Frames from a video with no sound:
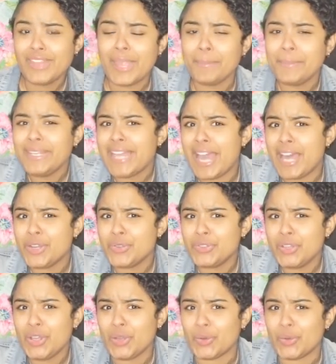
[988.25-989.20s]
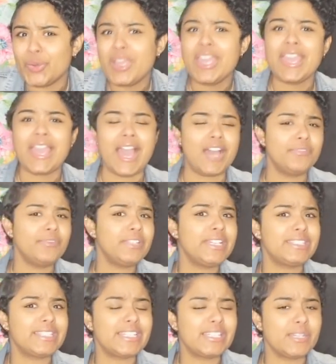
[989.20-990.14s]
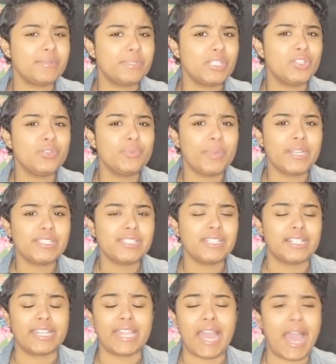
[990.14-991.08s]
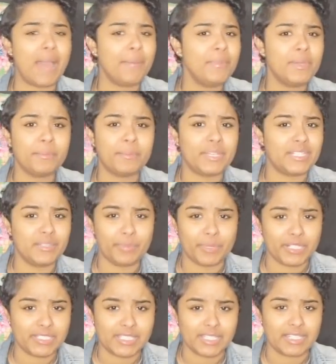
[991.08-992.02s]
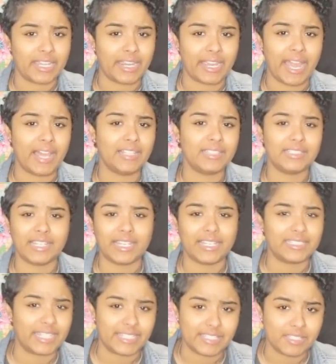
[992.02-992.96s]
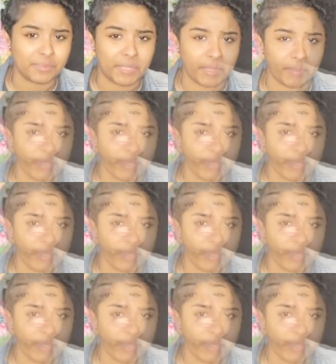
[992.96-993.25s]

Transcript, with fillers: I mean, I don't know. I feel like that's up to you personally. I'm a money person. Like, I, I like to make